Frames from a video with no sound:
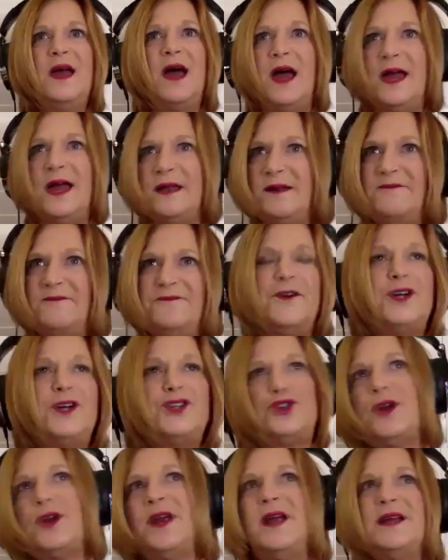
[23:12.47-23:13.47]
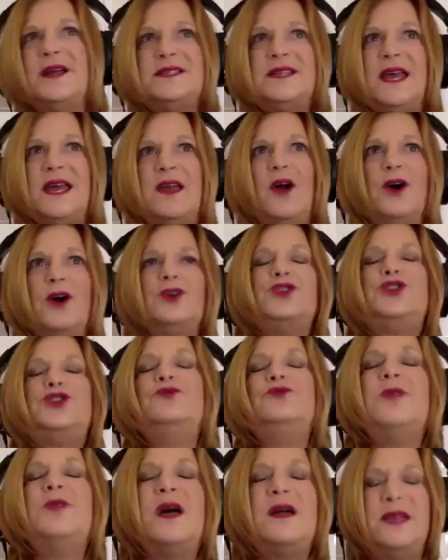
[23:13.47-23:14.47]
and I'm frustrated, I say, aren't
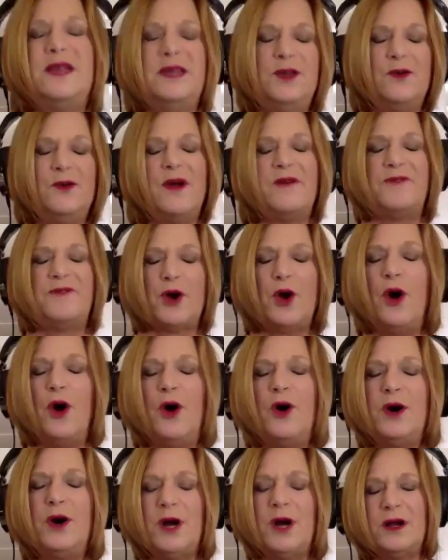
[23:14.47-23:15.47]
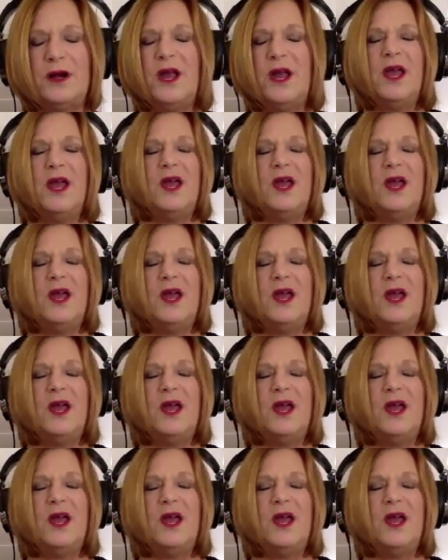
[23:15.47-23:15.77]
you lucky you have a car?